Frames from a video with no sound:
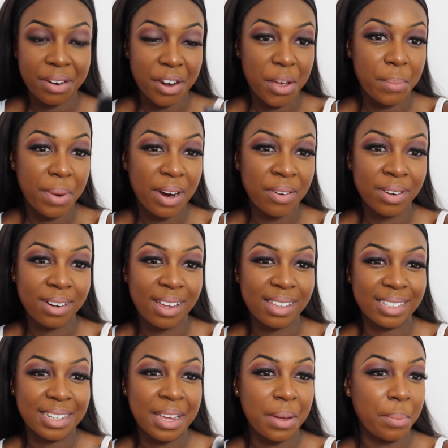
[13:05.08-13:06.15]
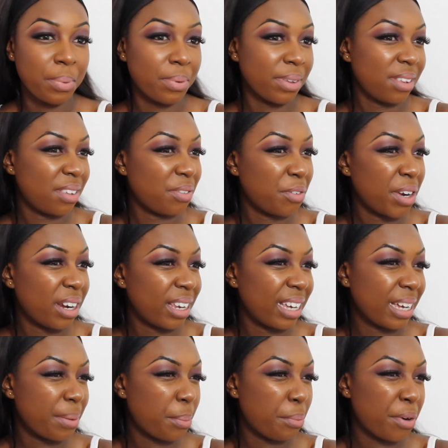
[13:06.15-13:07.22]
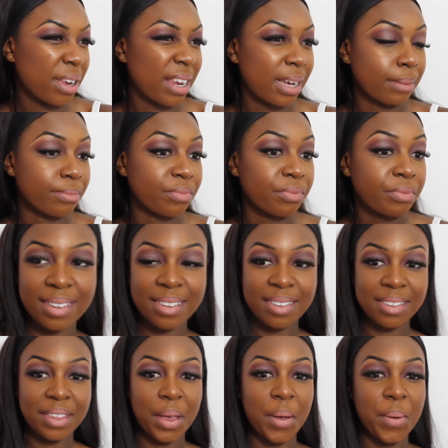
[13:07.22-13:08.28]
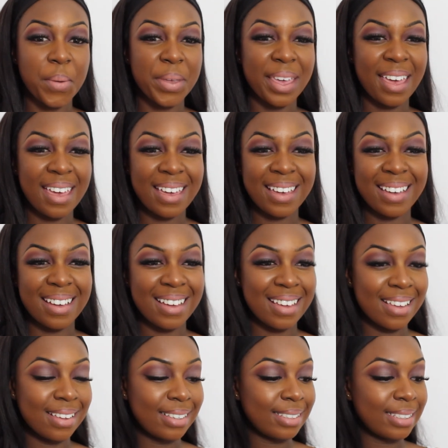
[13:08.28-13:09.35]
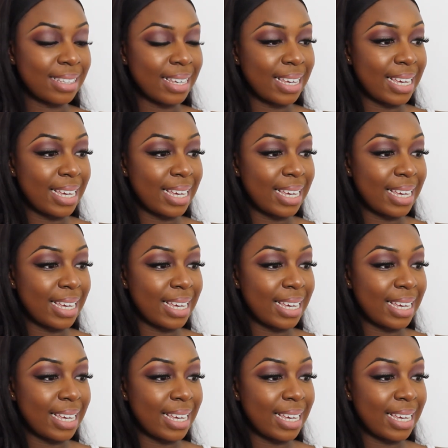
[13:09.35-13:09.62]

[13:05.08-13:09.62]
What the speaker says: No, but I really like this lip. It's really pretty. So yeah, guys.